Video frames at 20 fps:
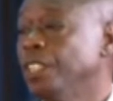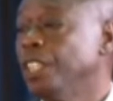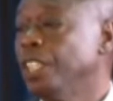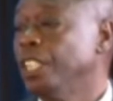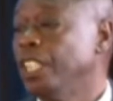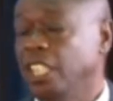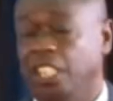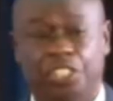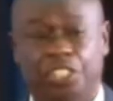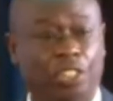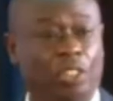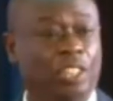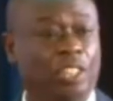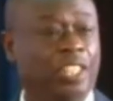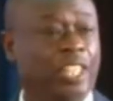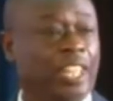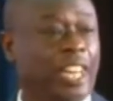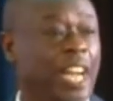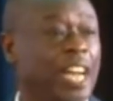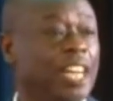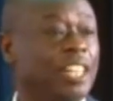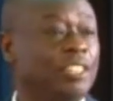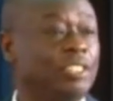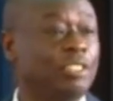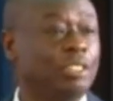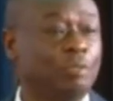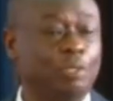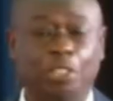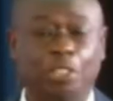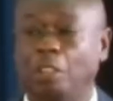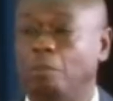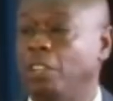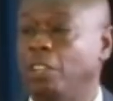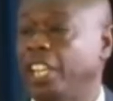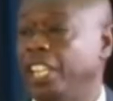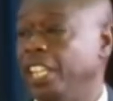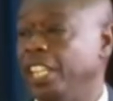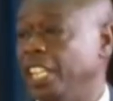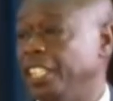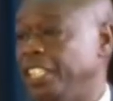he'll join the ranks of Jomo
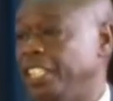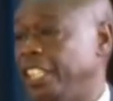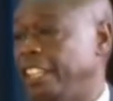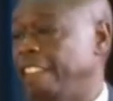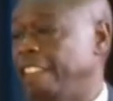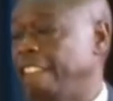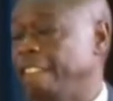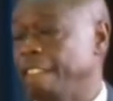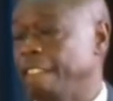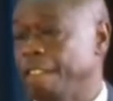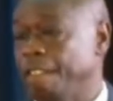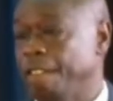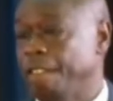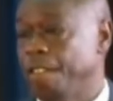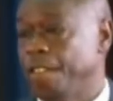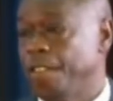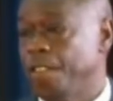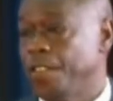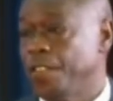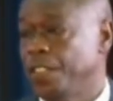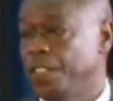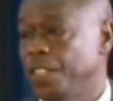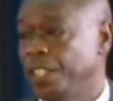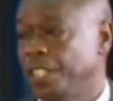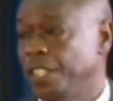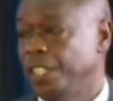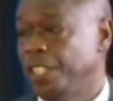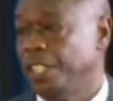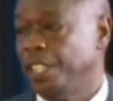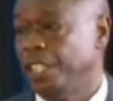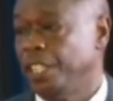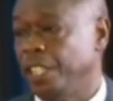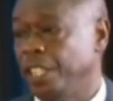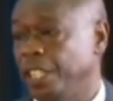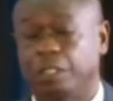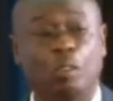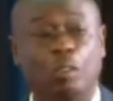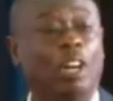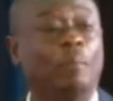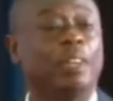Kenyatta
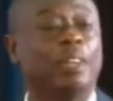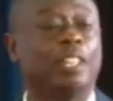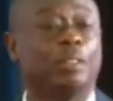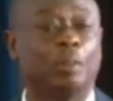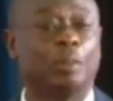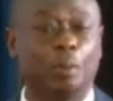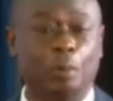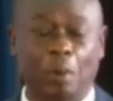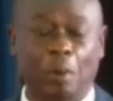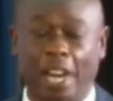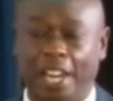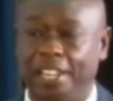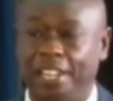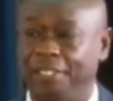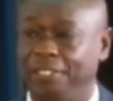and Kwame Nkrumah